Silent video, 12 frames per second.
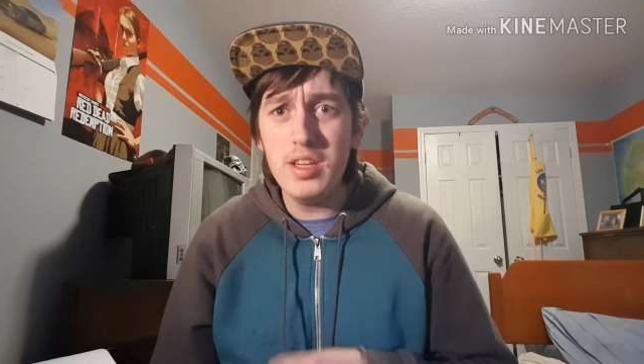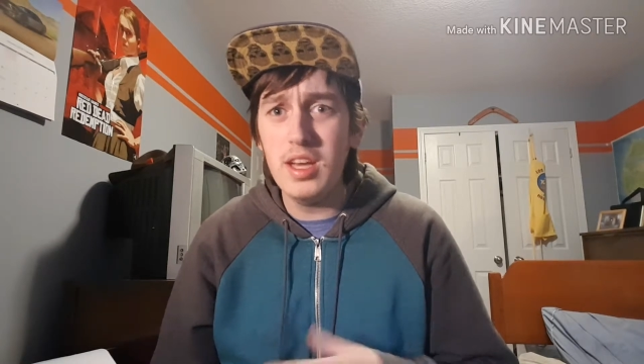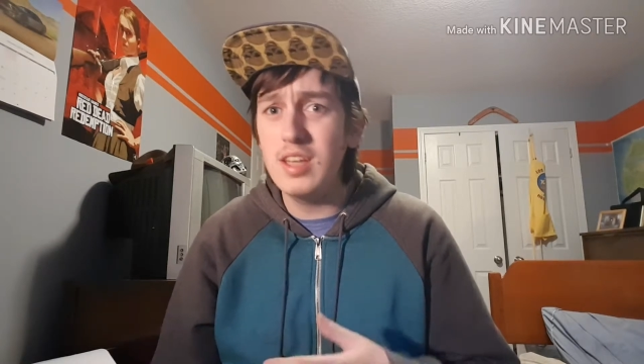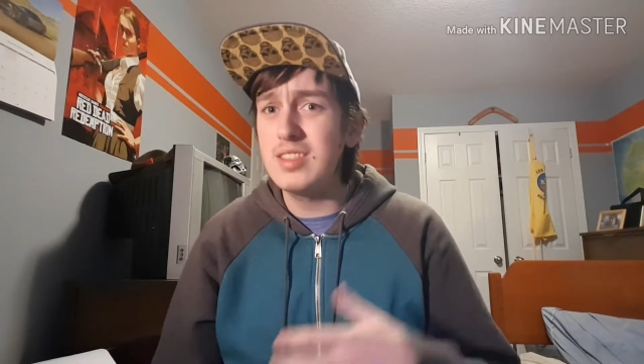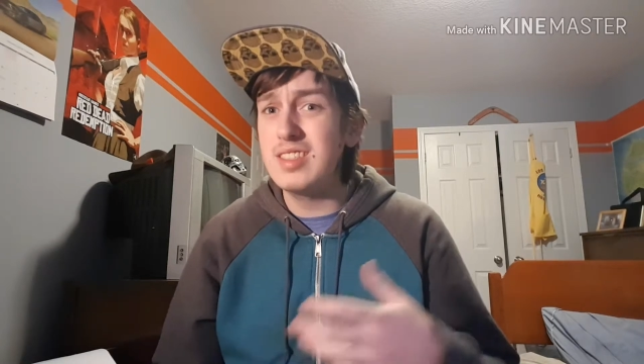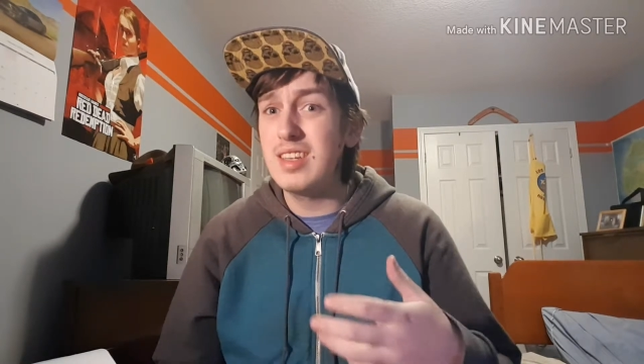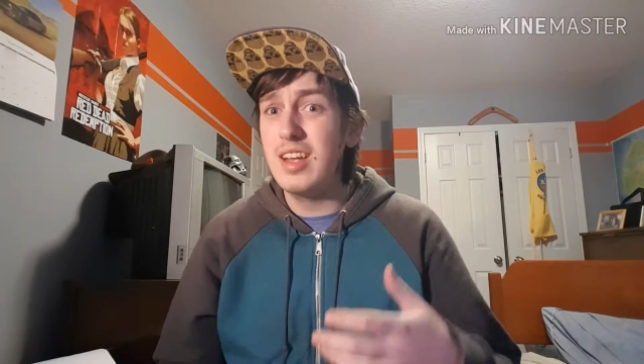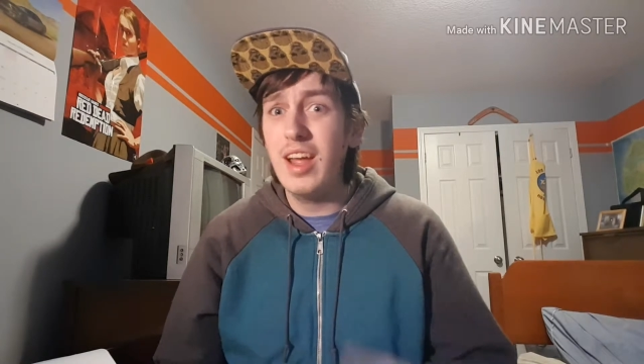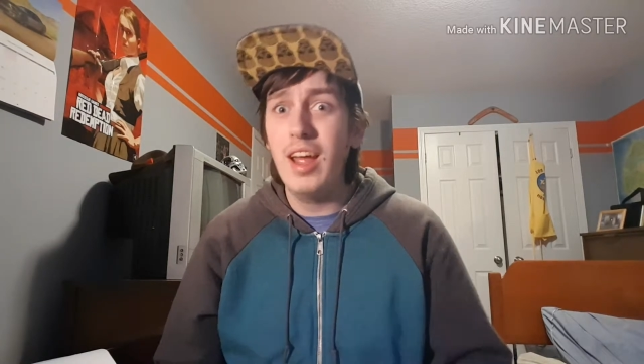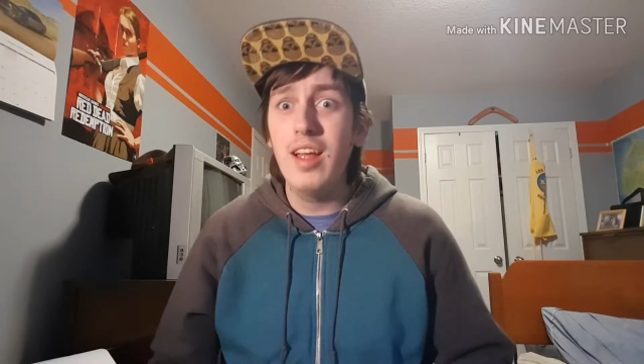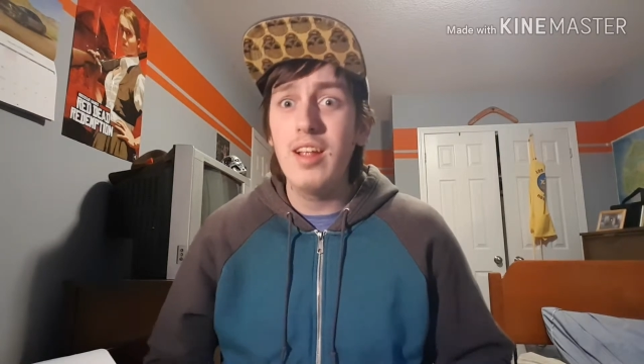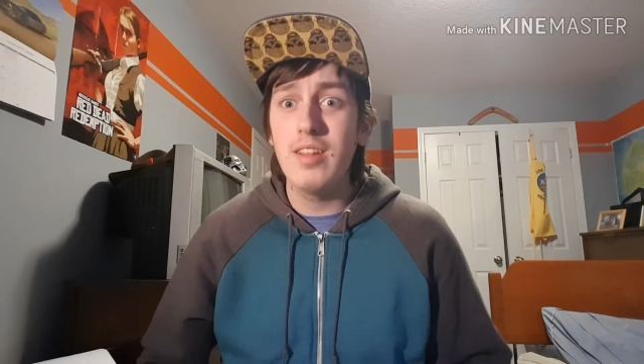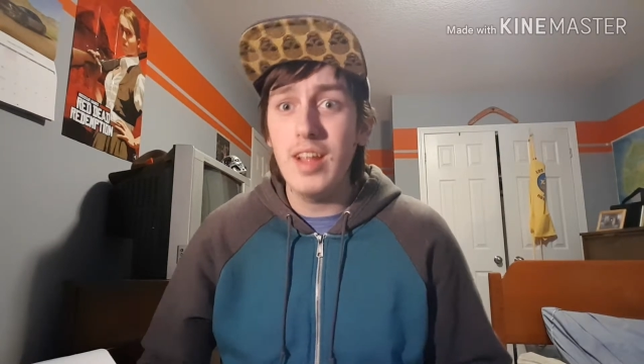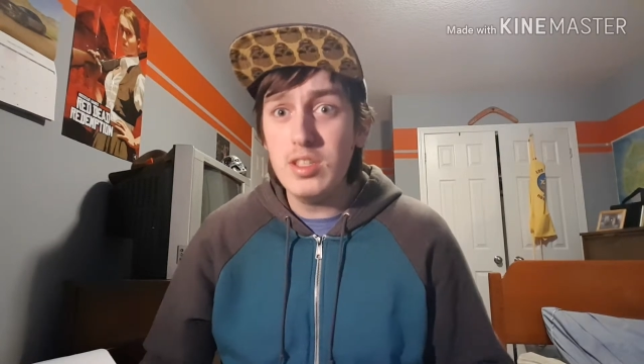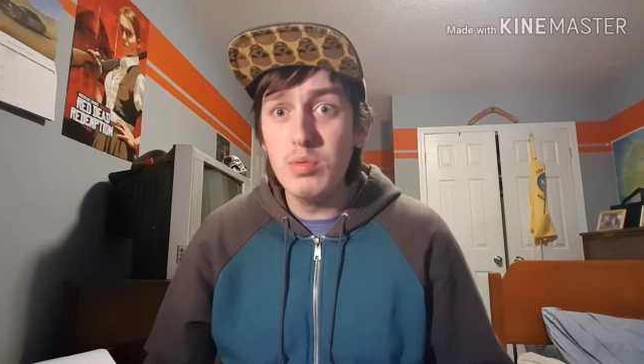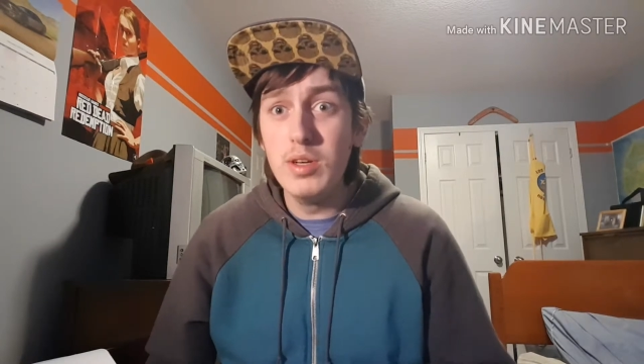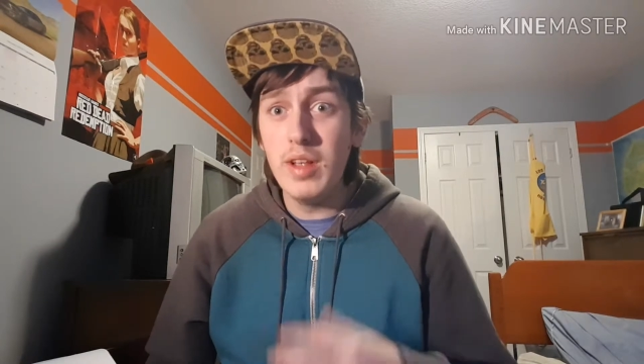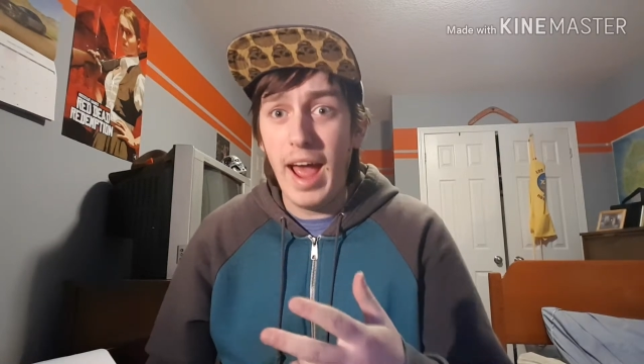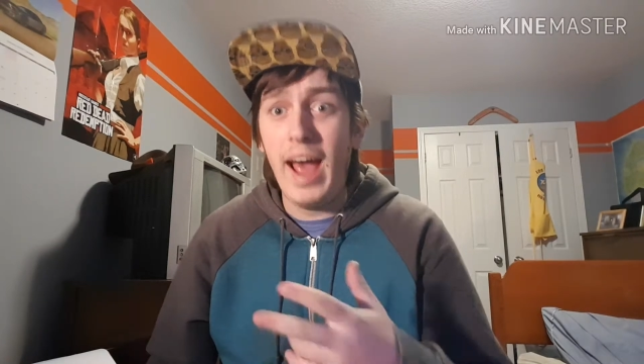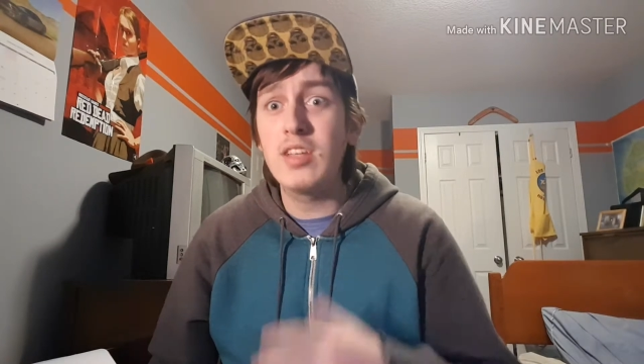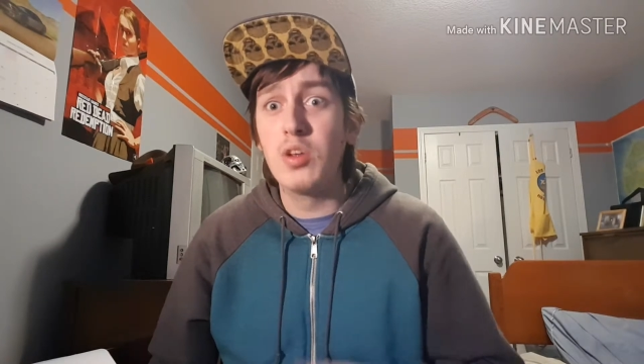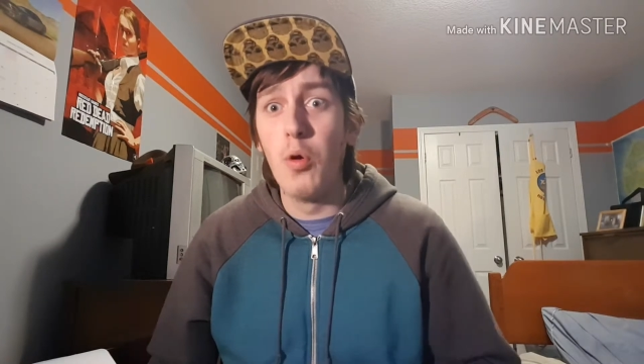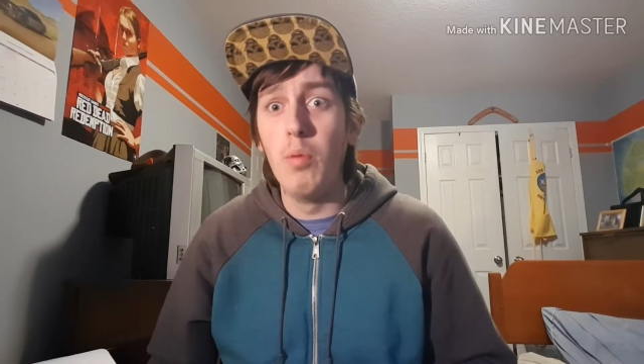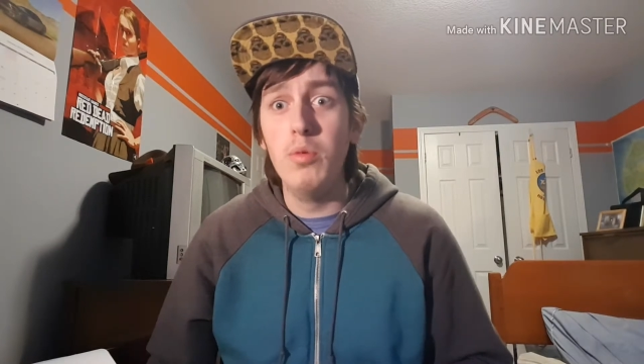Because that's a real
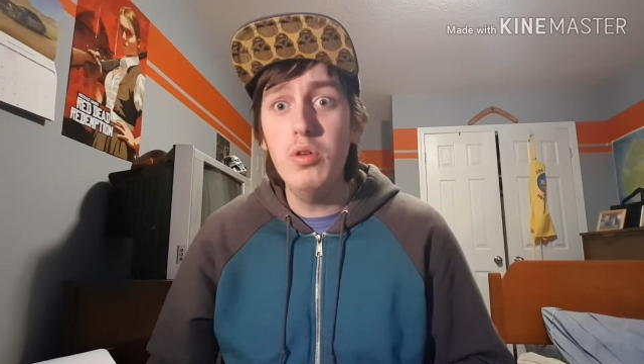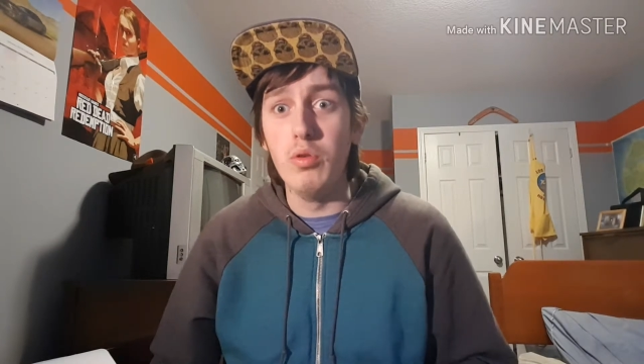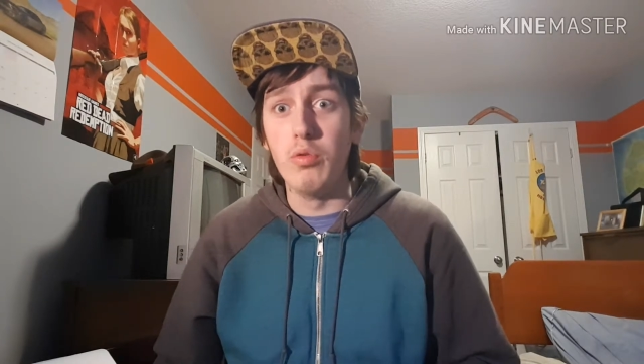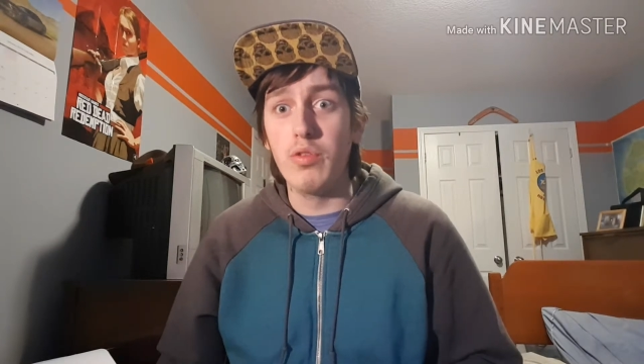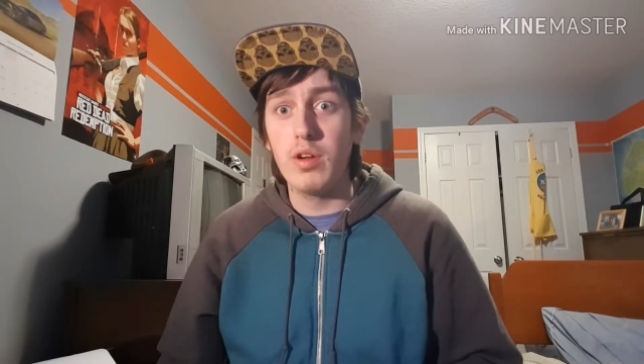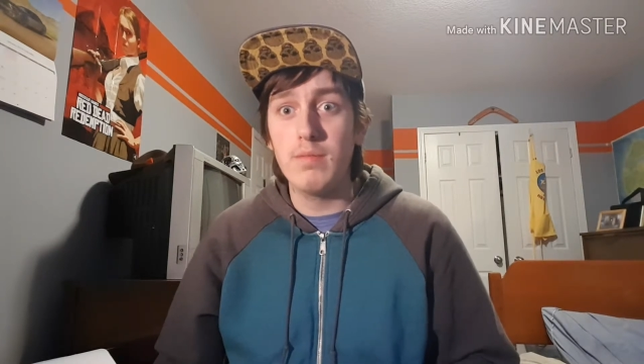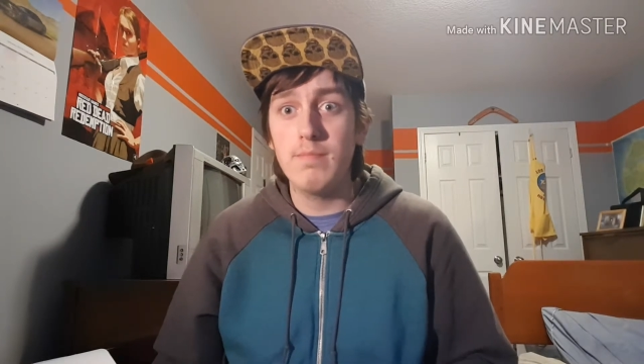asshole move.